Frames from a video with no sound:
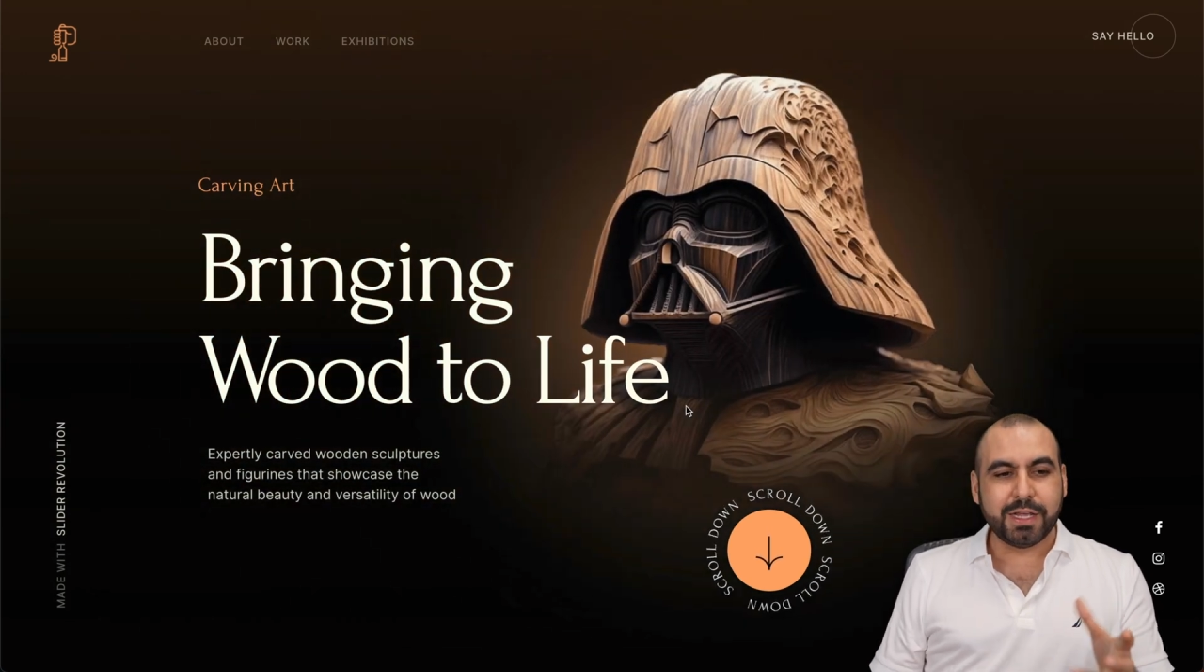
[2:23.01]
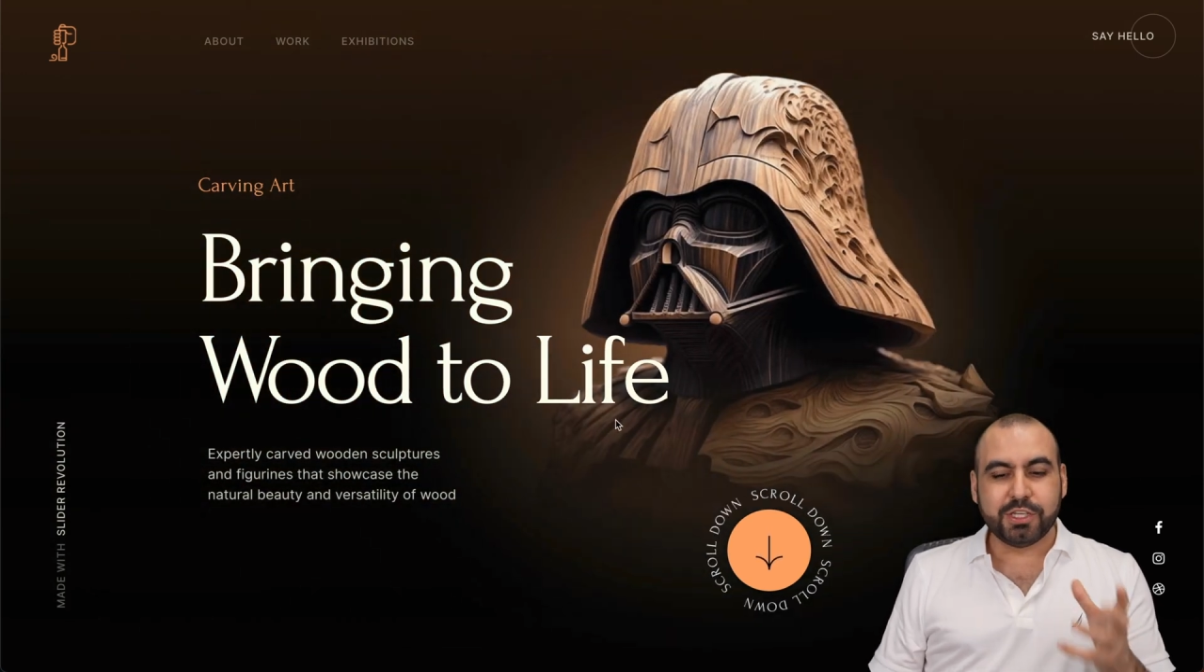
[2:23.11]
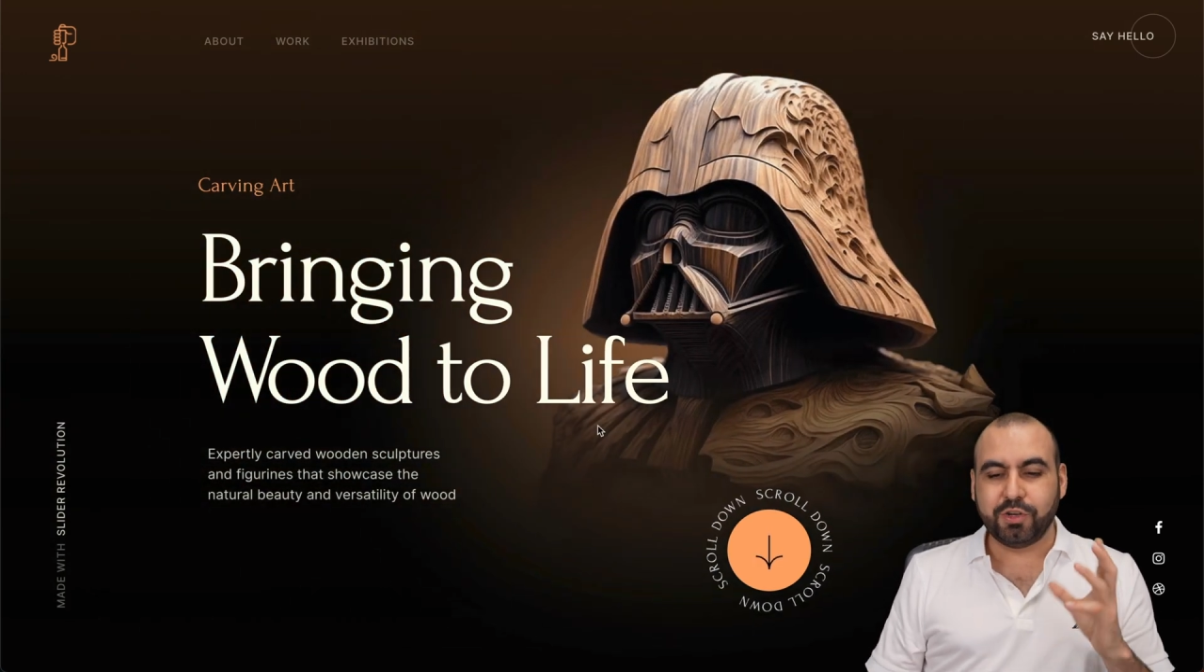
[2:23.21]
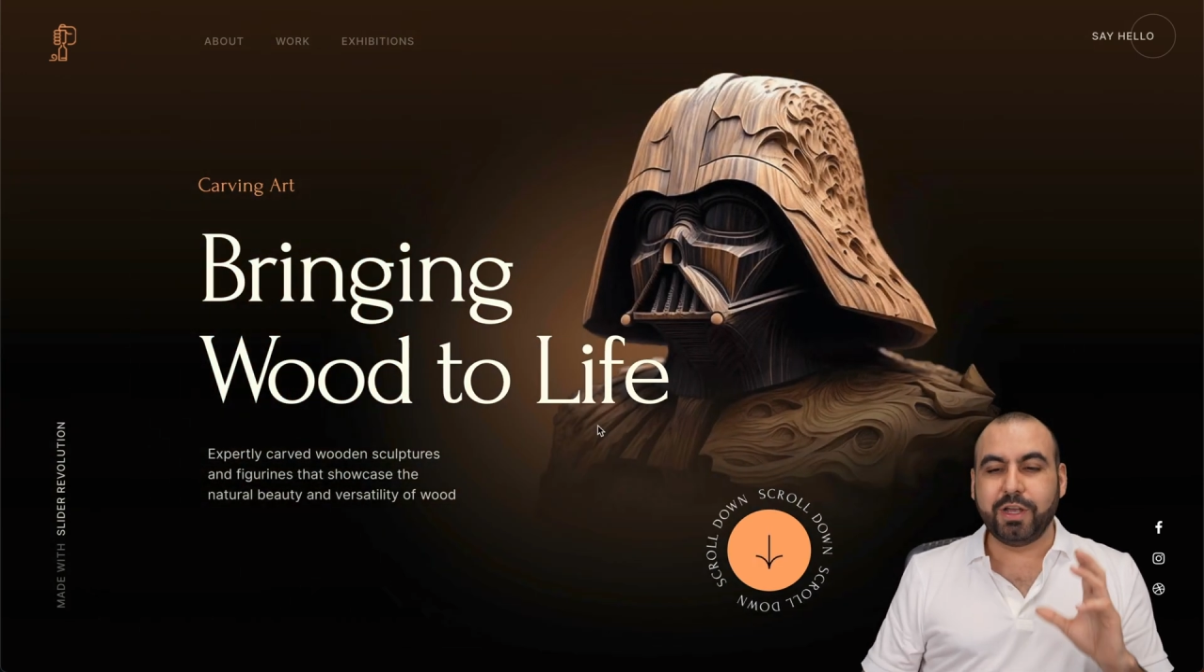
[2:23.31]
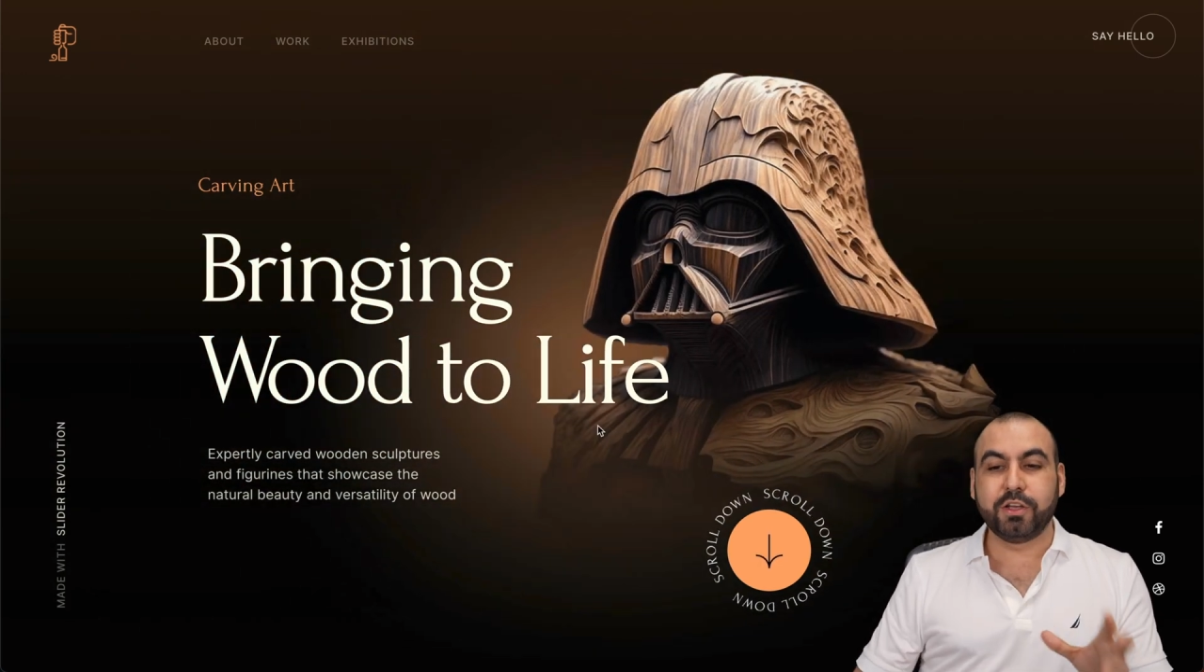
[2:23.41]

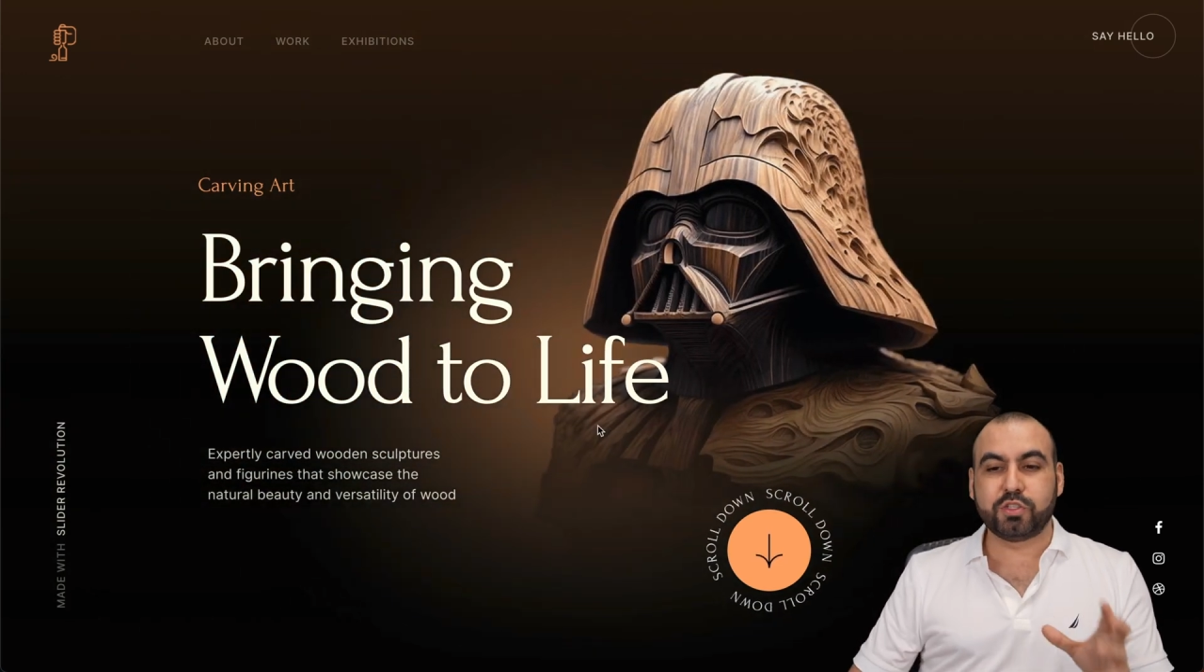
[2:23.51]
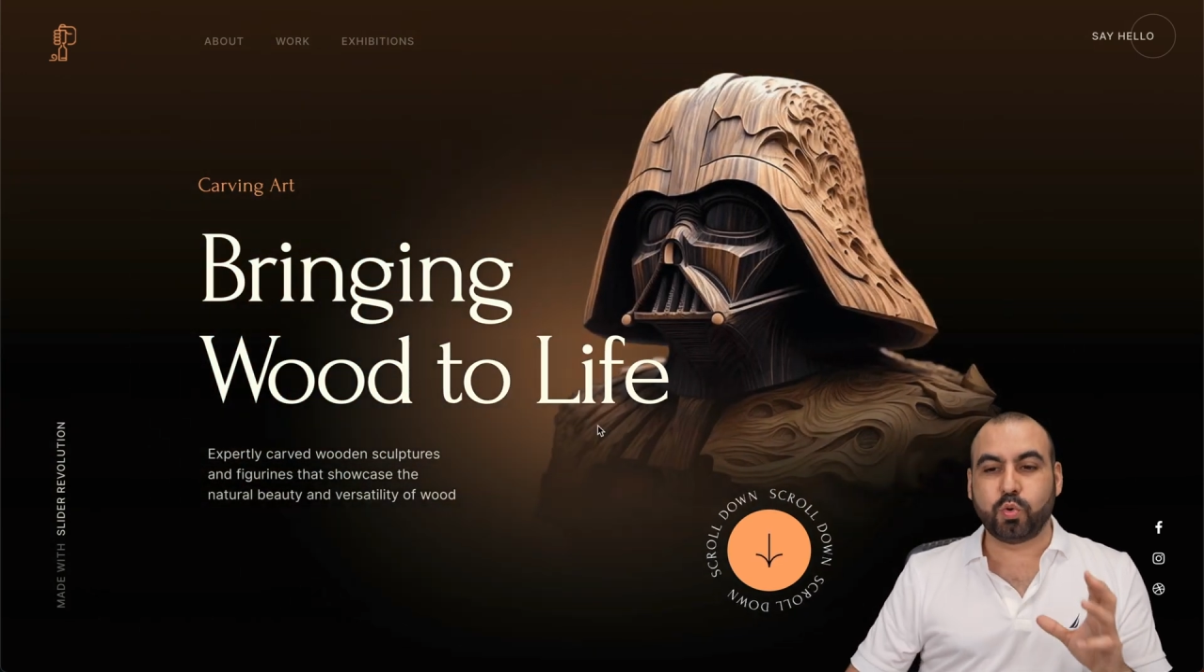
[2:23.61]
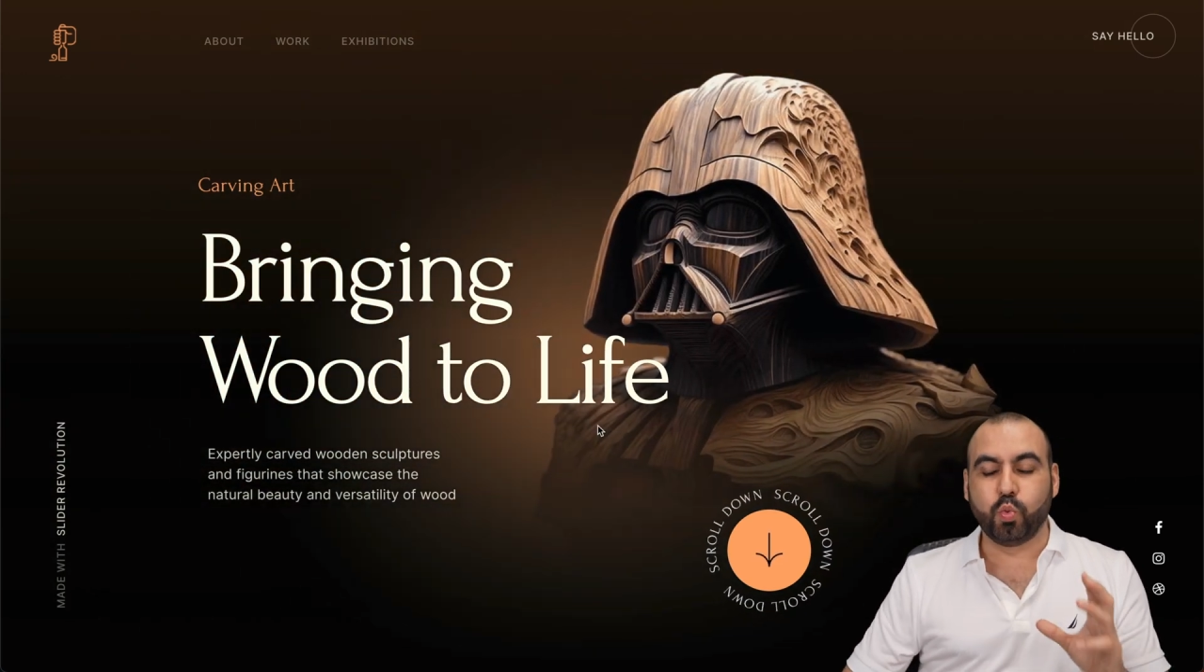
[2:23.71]
So it looks